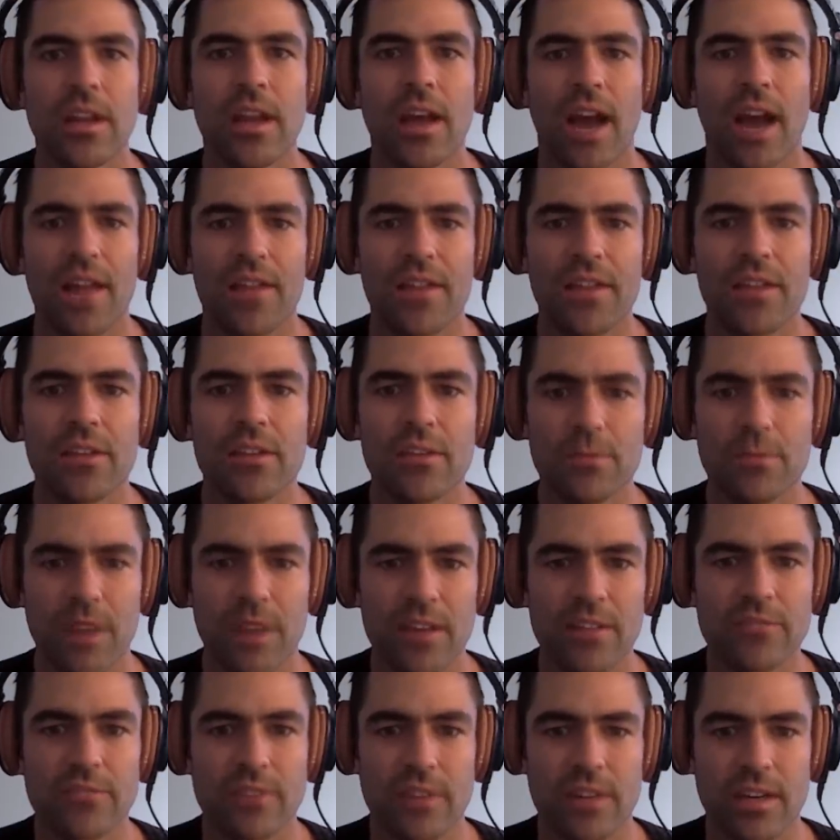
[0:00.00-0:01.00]
I think you
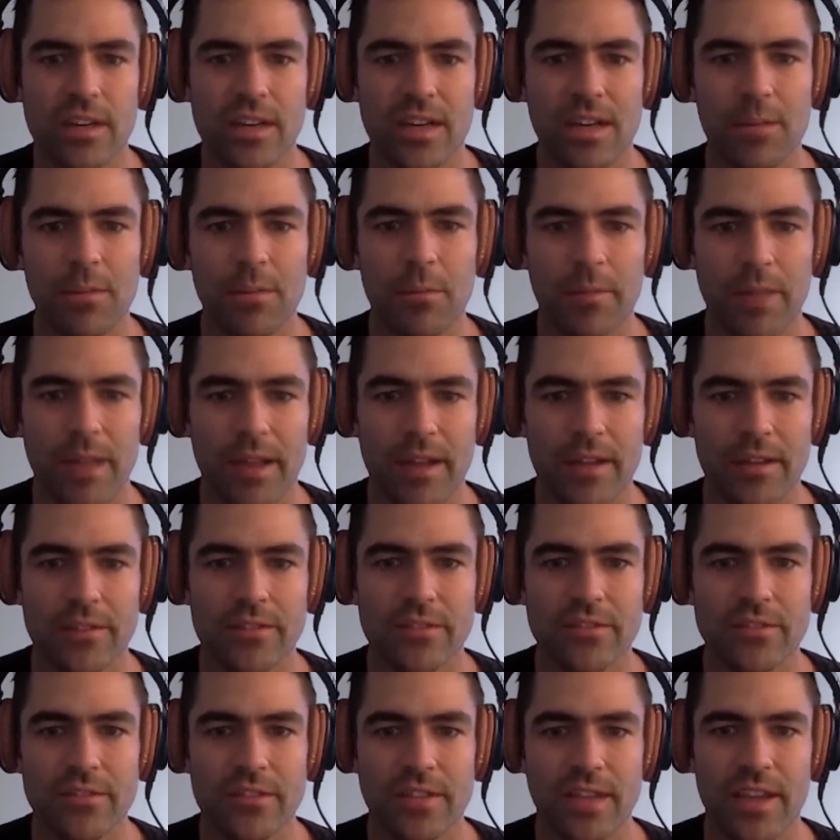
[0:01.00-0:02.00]
might've strung it a couple
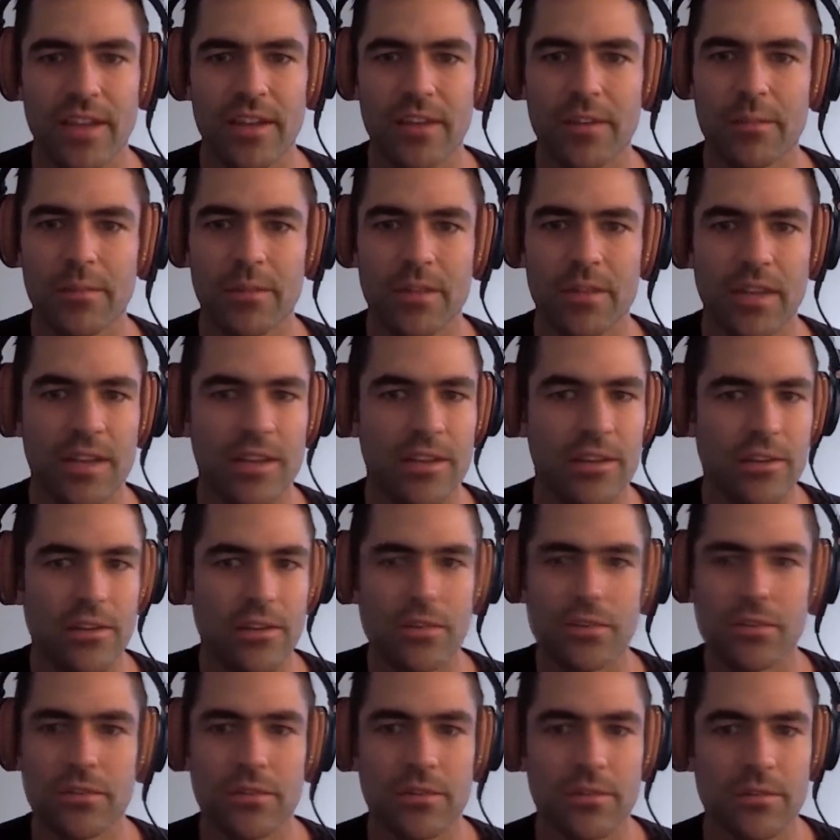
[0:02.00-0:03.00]
pounds tighter, but I know
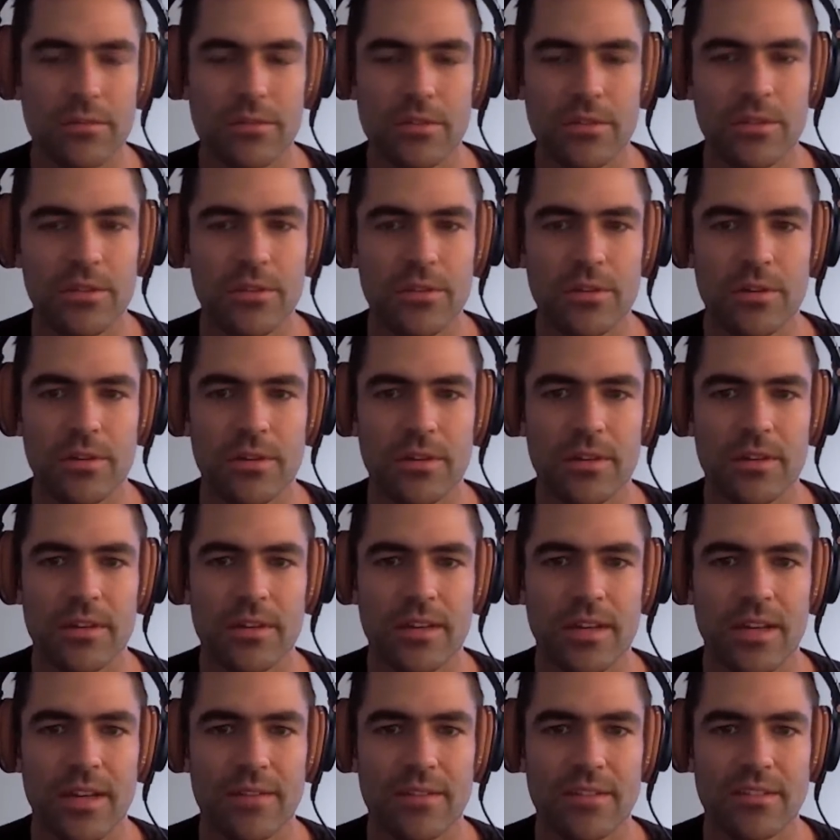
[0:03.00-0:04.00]
you do a
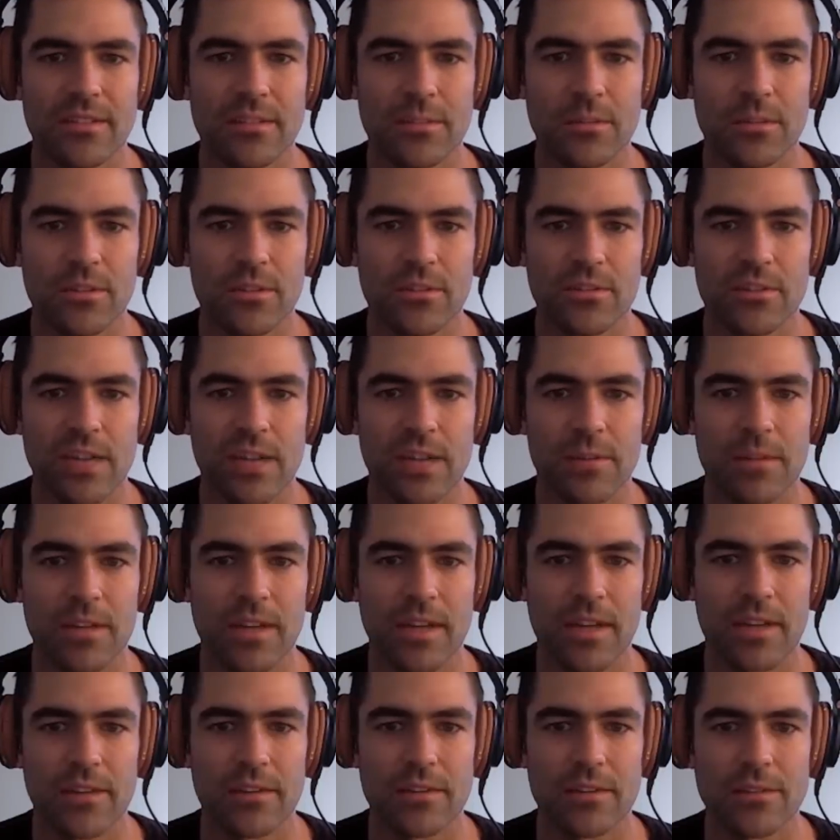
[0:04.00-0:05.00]
kind of a similar job that
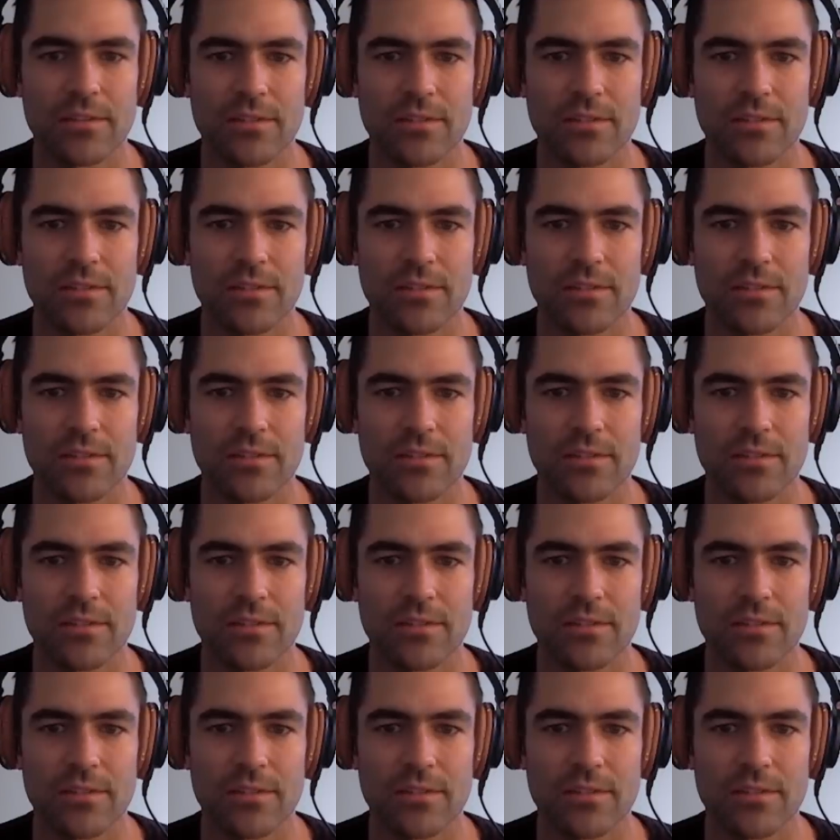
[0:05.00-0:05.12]
I do.